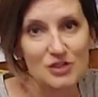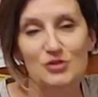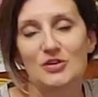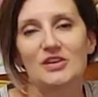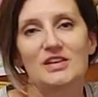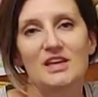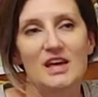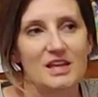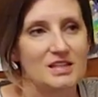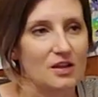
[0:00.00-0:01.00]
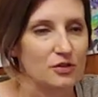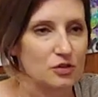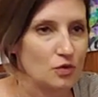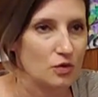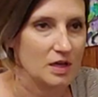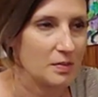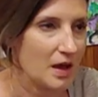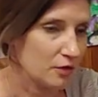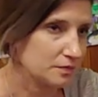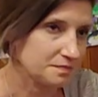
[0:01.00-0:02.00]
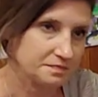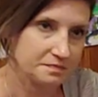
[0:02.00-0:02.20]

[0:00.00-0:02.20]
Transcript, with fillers: You could tell a story about